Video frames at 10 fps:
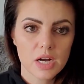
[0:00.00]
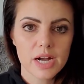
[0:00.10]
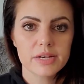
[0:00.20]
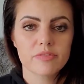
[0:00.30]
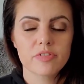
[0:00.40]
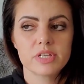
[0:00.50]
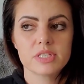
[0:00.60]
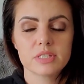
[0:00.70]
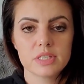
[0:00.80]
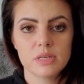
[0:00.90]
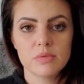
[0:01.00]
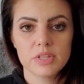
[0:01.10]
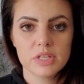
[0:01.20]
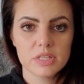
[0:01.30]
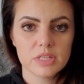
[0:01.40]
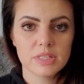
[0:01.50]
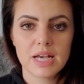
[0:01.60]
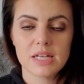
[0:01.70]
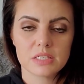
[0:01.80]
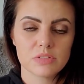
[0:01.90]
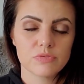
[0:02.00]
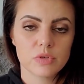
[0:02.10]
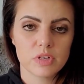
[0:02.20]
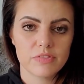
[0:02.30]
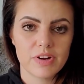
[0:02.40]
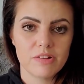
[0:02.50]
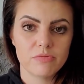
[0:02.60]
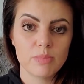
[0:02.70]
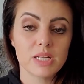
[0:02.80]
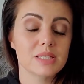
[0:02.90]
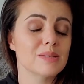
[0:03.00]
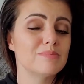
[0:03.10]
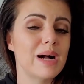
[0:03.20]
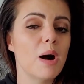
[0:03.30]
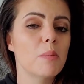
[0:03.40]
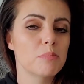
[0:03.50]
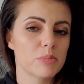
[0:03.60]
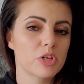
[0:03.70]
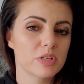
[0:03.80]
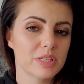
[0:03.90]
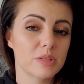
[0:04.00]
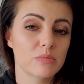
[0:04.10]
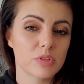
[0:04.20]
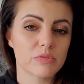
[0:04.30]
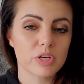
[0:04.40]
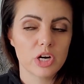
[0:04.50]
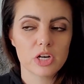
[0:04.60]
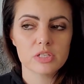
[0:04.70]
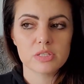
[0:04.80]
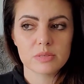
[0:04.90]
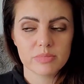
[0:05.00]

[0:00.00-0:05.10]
kind of recently within the last four or five months about Merlin with regards to